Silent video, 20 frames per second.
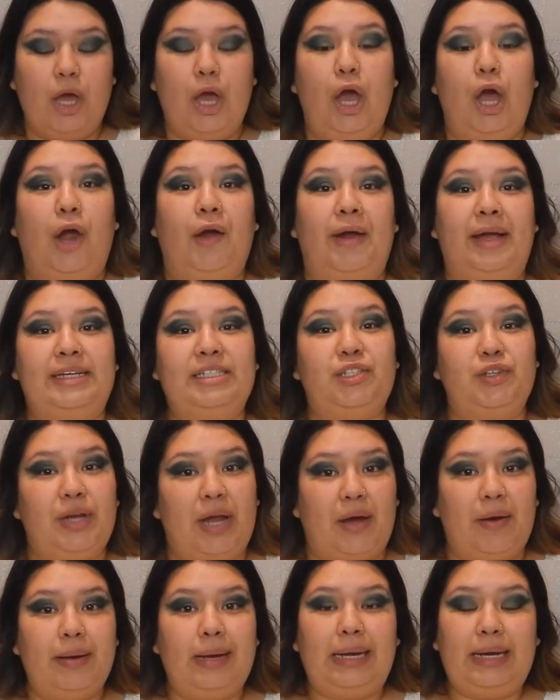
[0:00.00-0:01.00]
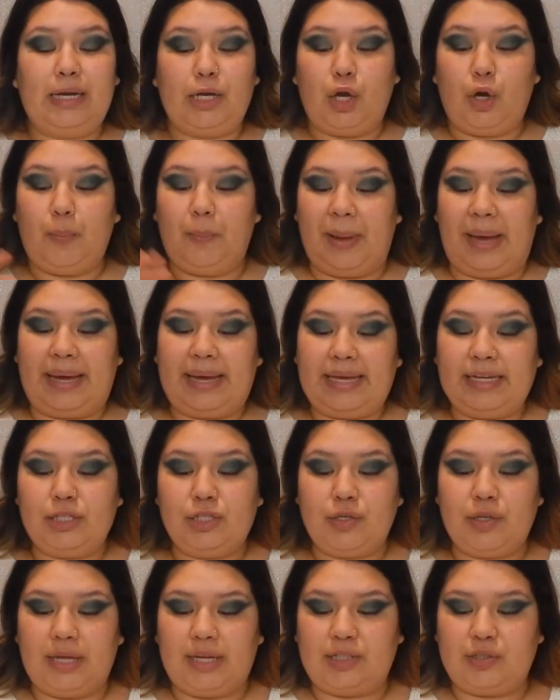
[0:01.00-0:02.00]
Alright, so now I'm going to go back
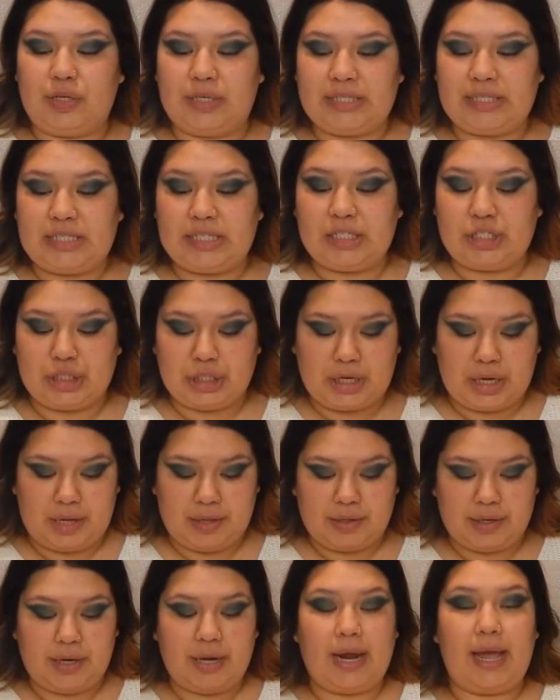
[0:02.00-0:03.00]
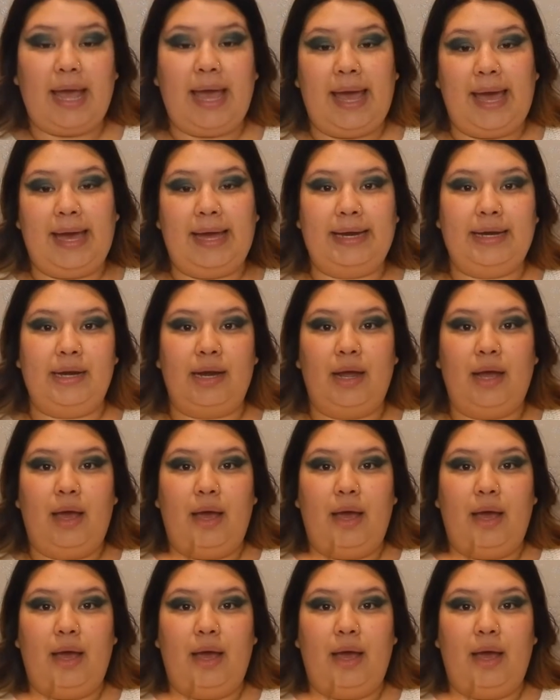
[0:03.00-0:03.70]
into that transition color, and